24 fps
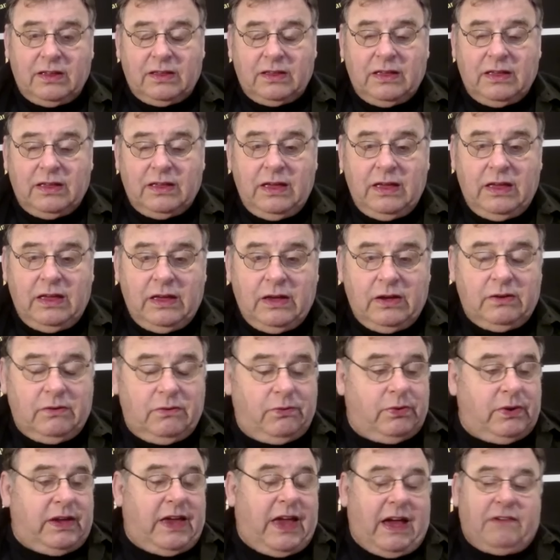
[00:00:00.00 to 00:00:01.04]
We
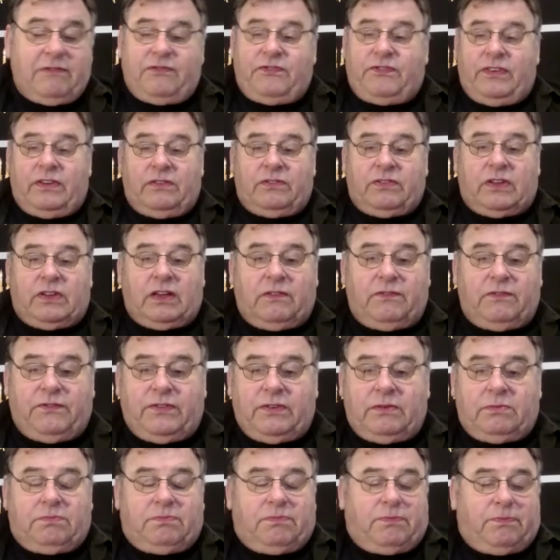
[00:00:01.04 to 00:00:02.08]
have
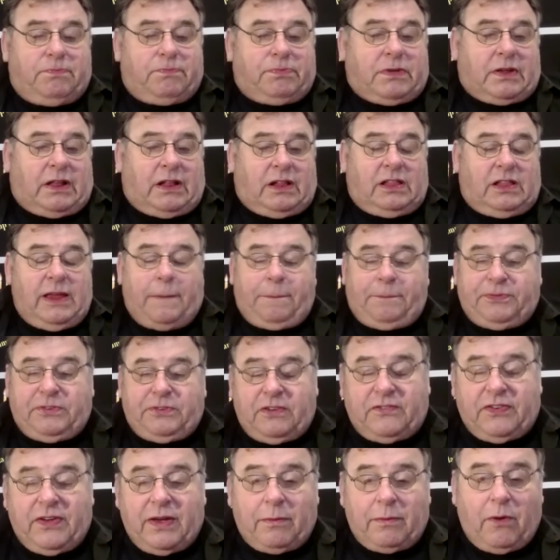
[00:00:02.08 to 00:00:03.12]
clips of
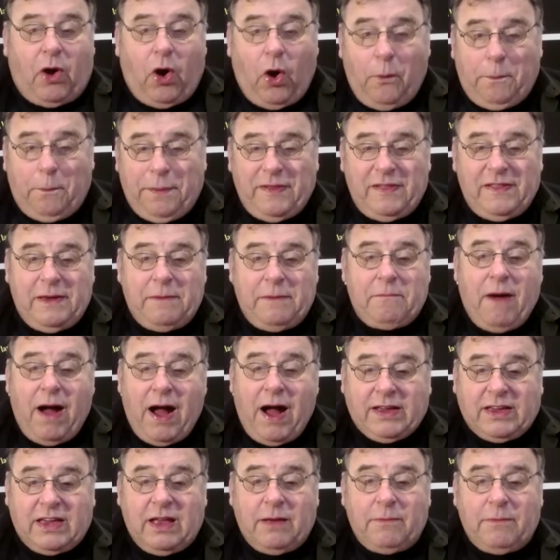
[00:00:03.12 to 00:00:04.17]
him openly
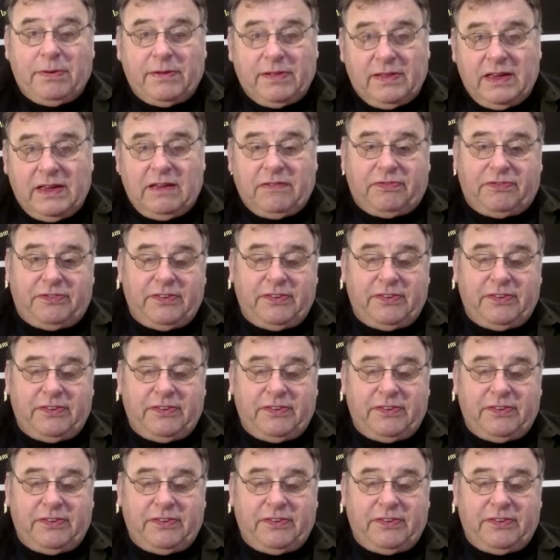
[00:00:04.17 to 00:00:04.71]
mocking belief